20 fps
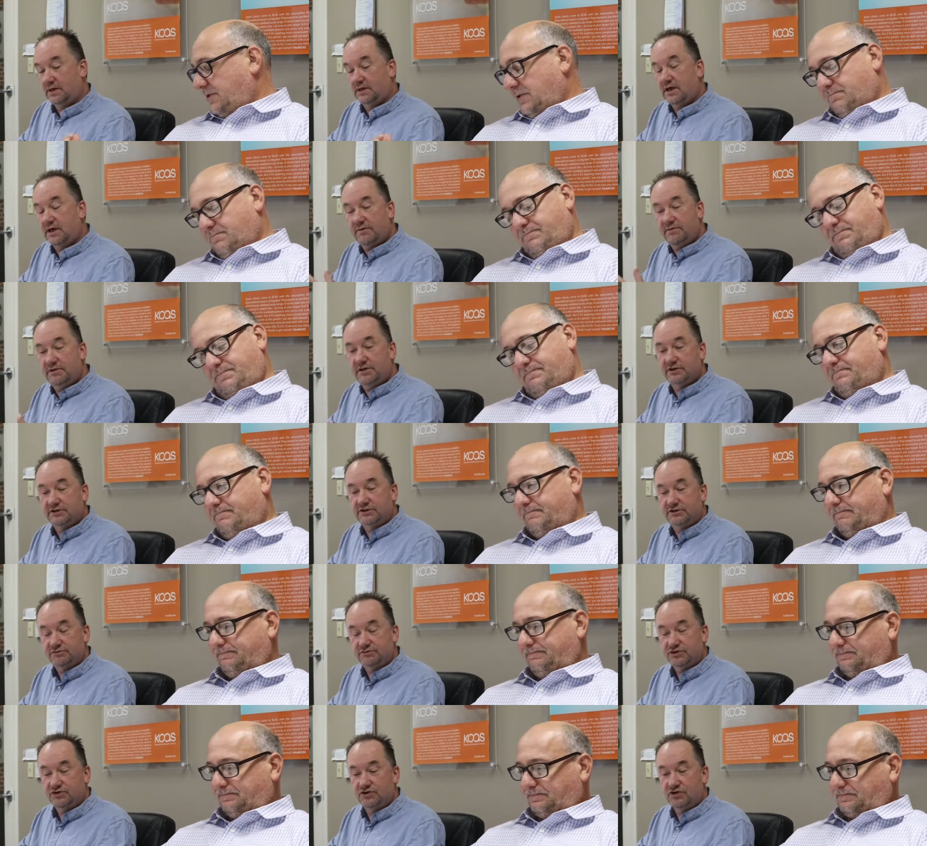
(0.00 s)
Speaker 1: yeah, I mean, because there
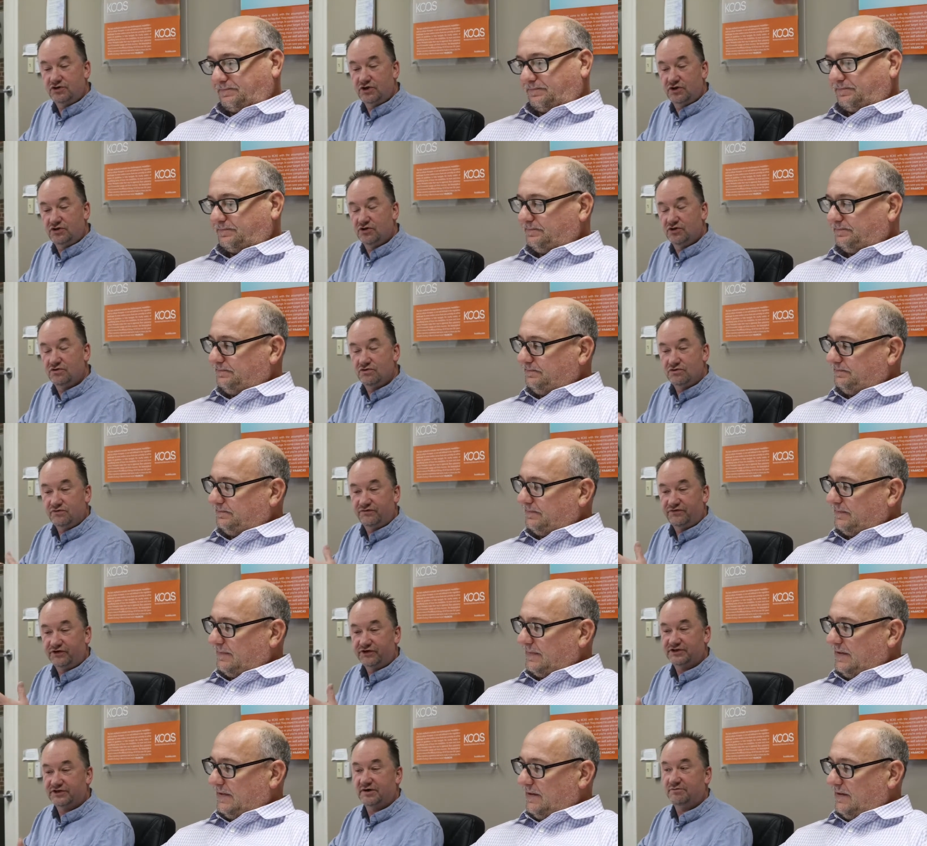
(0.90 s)
was no, for
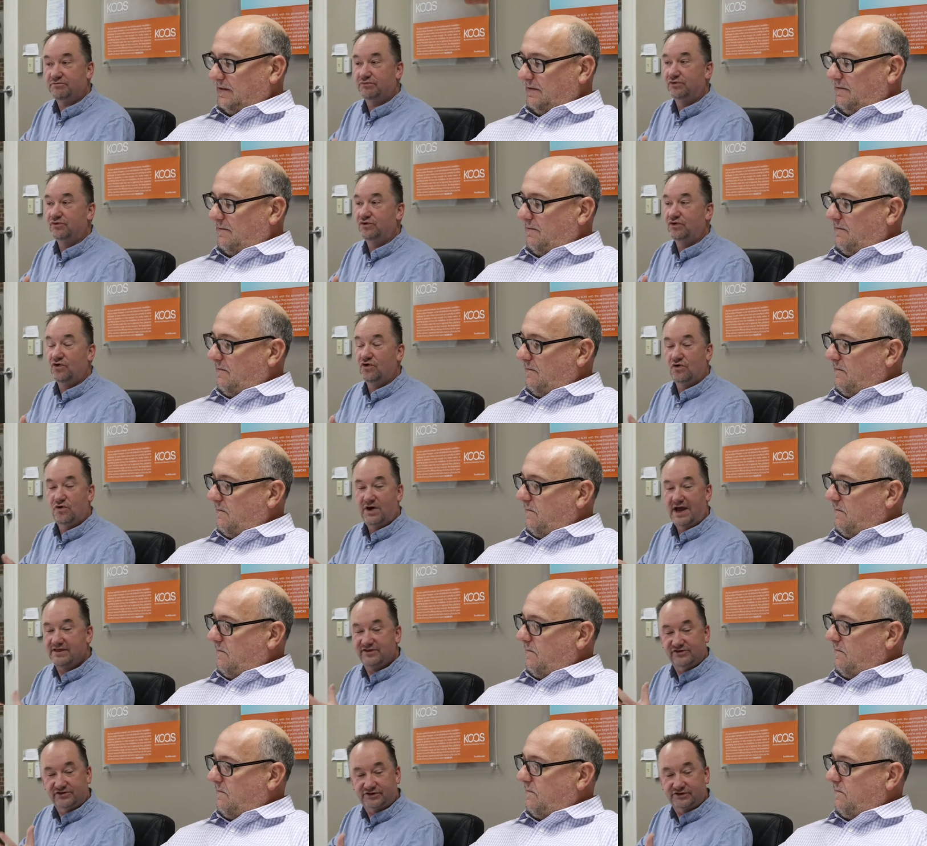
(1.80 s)
example, no
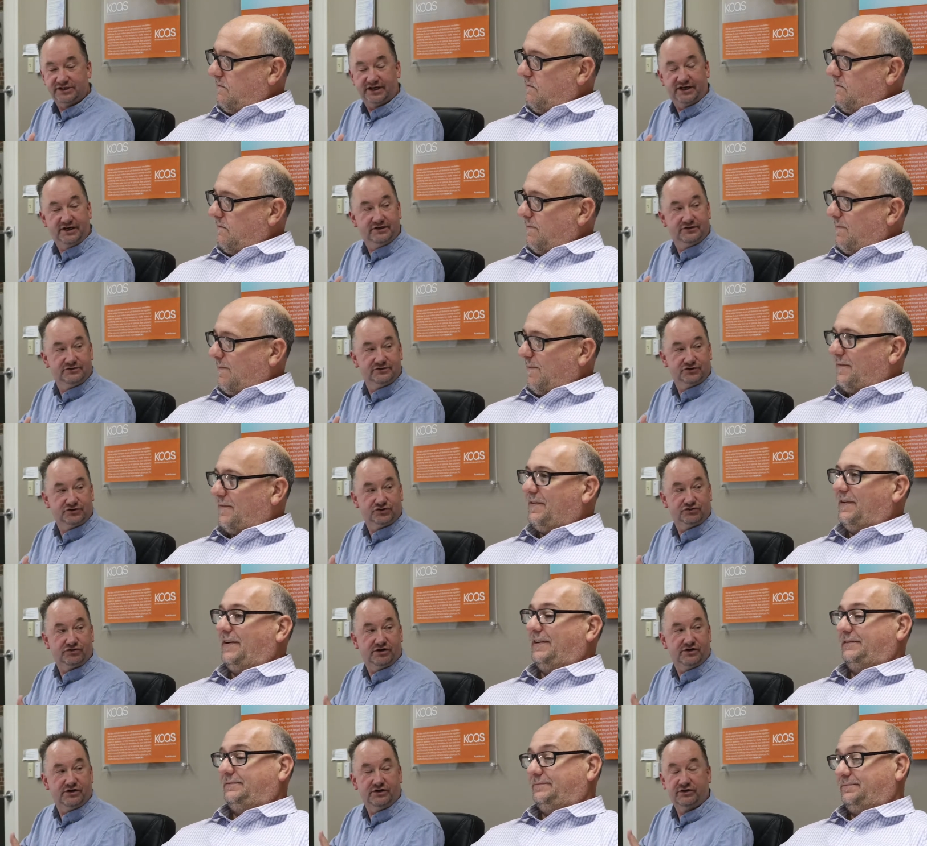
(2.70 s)
entertainers or
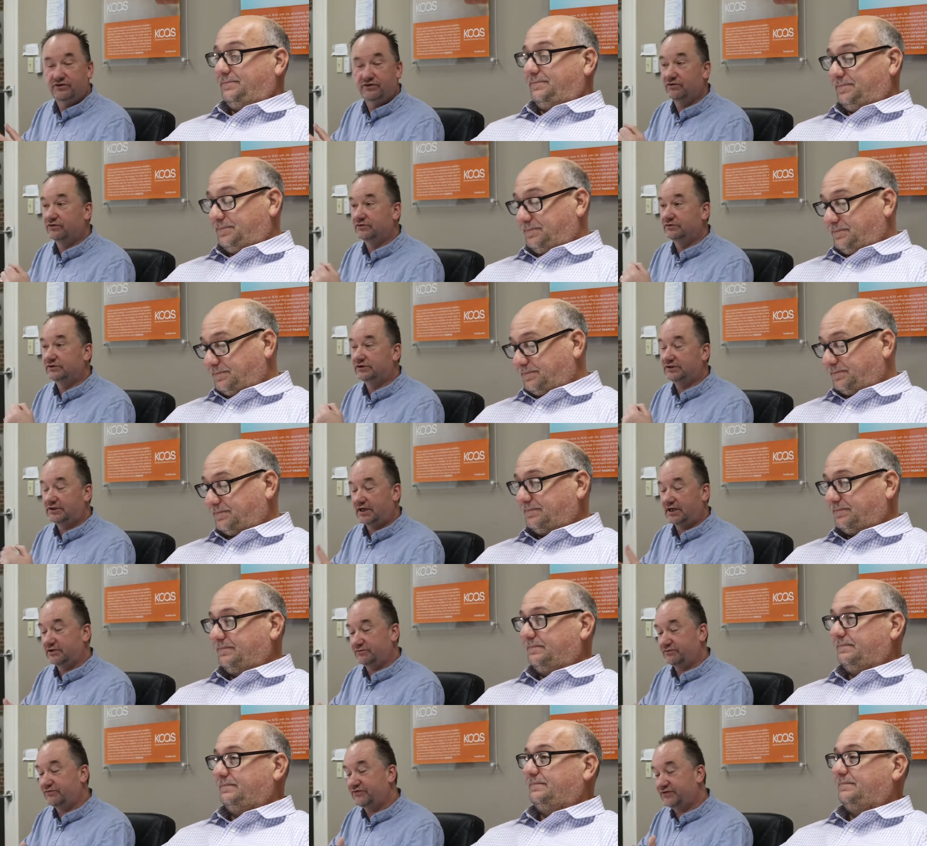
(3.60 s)
anything on the stands.
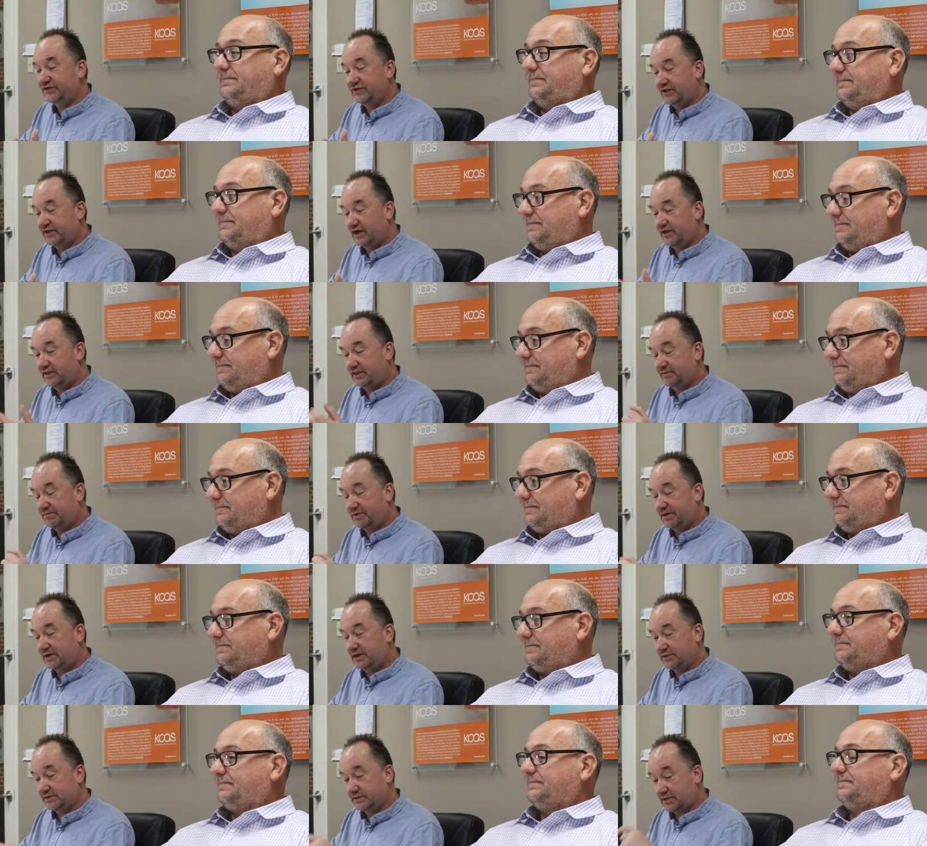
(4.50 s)
We've seen that in the
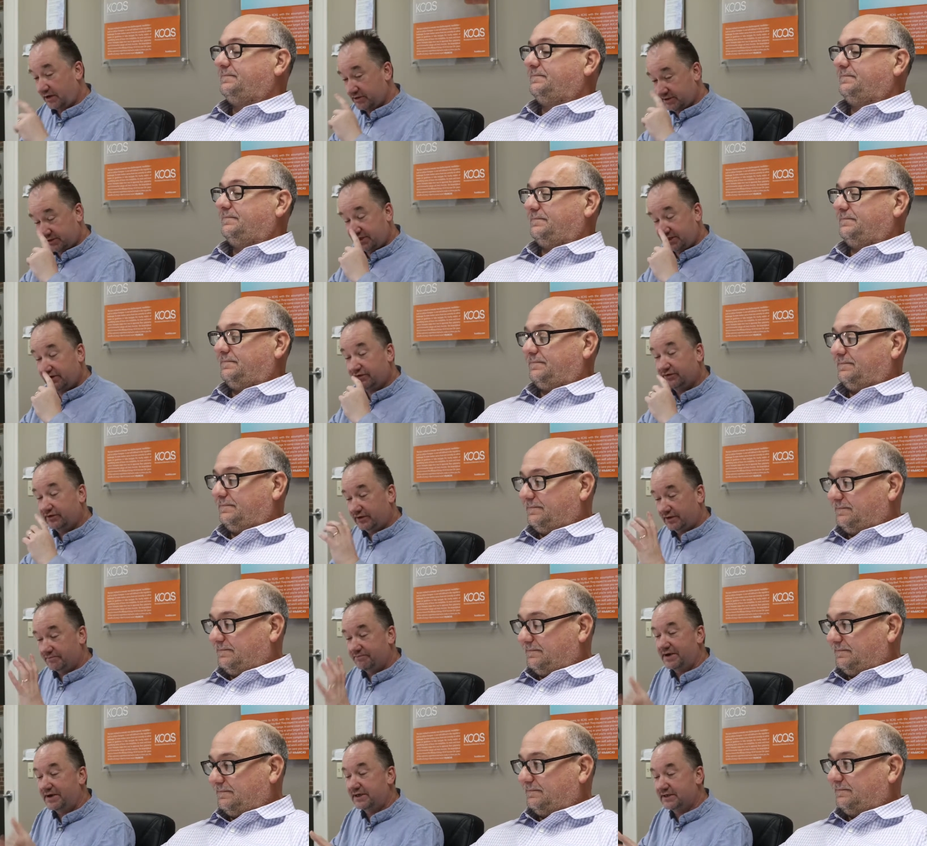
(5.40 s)
past. Uh, certainly the big